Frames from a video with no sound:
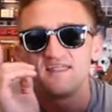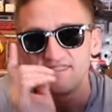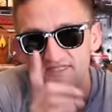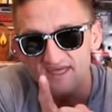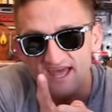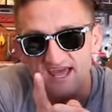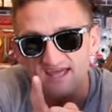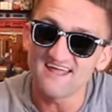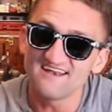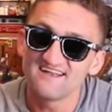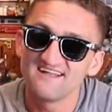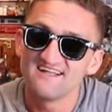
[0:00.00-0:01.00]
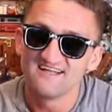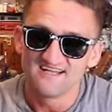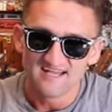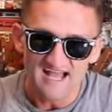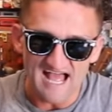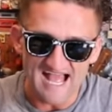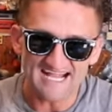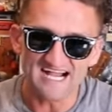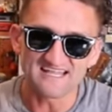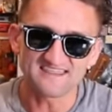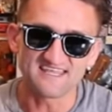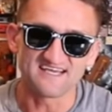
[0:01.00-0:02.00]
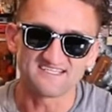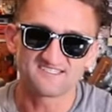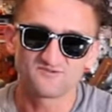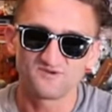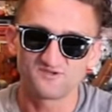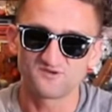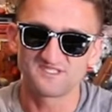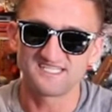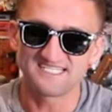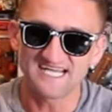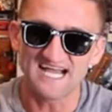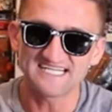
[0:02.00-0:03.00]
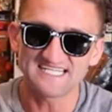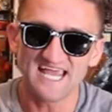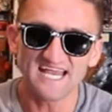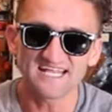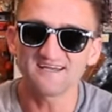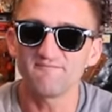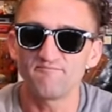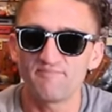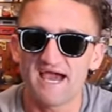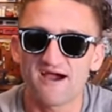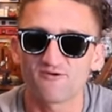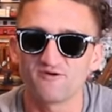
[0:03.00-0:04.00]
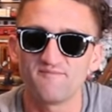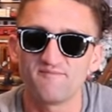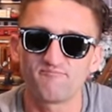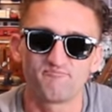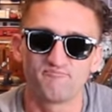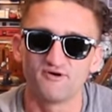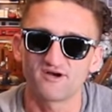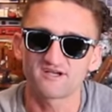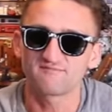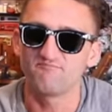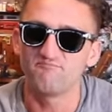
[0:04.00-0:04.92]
Then I got this, which was the titanium power book,